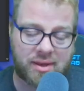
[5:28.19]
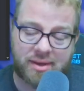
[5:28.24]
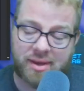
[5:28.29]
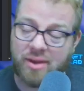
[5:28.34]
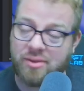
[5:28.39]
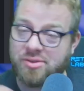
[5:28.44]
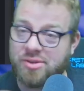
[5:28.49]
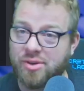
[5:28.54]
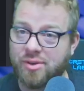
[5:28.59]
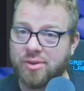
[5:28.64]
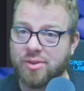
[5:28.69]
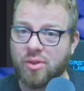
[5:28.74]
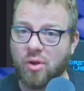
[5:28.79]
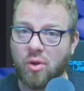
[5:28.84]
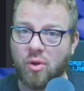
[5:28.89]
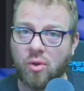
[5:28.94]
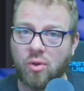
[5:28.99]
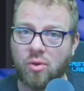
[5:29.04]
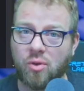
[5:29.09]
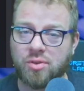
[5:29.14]
Now, during the
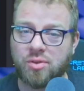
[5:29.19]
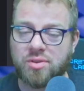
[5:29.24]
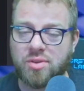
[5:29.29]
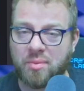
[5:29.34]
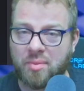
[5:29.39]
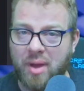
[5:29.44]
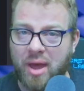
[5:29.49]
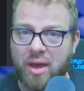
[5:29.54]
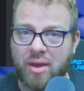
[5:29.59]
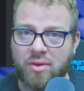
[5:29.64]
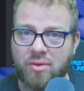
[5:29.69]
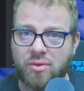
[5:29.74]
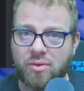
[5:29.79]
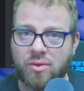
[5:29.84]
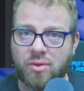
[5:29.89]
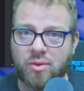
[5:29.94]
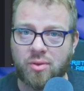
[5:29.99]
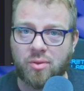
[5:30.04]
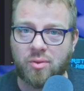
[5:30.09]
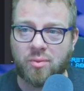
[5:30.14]
whole
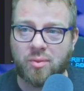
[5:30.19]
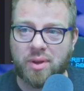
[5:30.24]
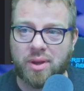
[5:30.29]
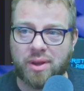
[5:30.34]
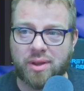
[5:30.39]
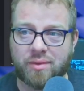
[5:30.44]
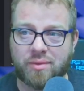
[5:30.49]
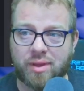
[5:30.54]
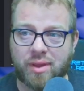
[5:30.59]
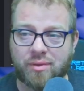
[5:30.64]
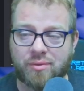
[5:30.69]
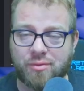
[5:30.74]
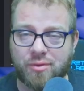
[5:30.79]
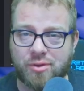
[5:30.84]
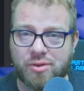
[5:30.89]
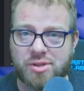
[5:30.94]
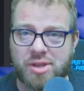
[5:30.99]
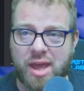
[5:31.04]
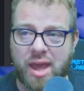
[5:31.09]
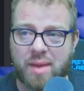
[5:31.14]
debacle, when it like
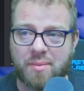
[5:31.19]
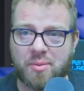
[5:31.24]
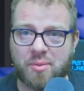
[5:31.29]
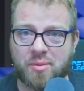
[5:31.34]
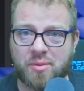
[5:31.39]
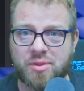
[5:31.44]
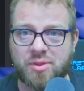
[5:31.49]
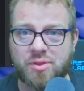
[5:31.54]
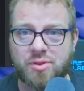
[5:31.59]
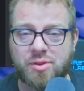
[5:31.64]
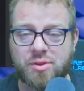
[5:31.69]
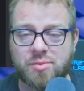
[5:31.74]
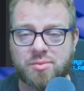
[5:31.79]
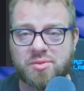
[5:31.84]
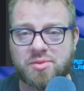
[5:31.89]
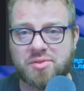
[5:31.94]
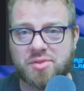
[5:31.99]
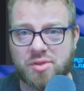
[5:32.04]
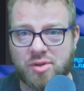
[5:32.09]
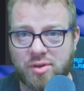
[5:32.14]
first happened with the
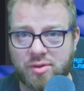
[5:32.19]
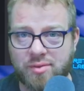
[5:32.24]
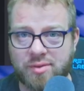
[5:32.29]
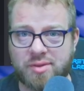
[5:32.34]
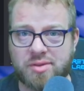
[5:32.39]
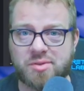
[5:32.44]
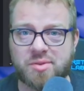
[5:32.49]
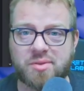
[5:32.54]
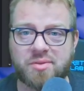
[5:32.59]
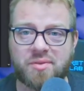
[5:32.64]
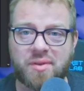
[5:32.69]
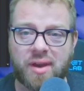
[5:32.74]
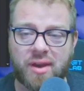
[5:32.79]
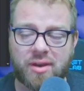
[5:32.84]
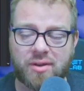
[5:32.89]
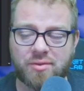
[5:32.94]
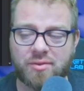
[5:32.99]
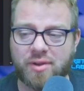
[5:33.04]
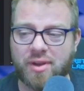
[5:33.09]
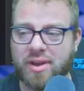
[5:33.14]
terms of service with
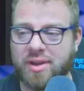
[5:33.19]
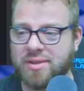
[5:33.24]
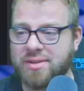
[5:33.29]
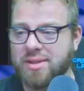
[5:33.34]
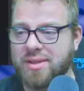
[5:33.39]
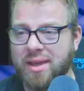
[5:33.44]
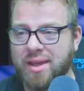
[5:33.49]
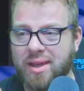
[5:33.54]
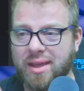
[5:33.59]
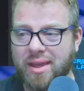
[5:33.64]
Firefox,